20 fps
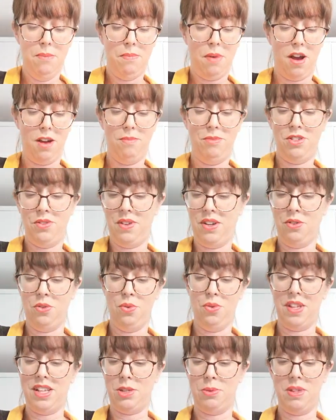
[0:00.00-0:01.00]
But I'm doing
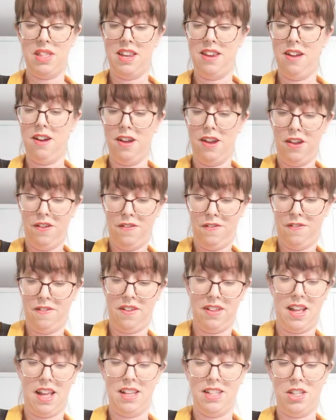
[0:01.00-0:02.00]
all this with a
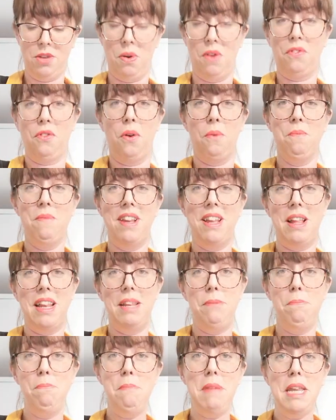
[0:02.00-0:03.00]
knife, so I've got
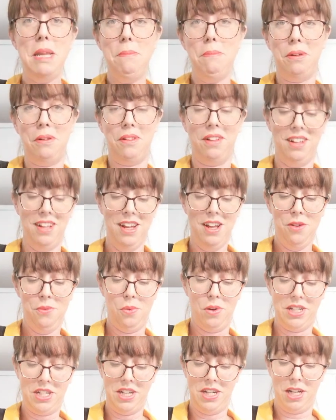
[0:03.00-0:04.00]
minimal
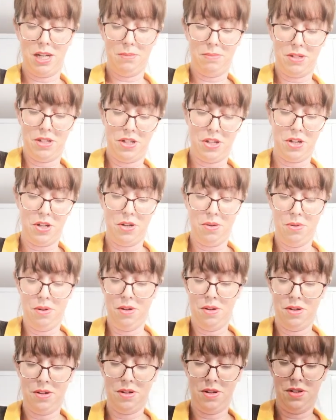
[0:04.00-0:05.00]
washing up to do
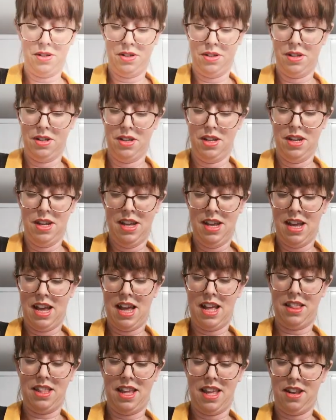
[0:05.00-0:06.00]

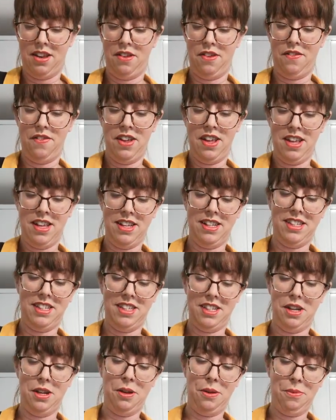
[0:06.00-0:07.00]
at the end of
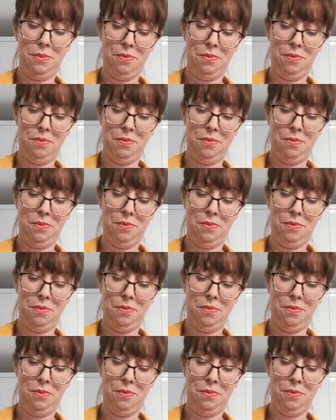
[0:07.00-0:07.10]
it.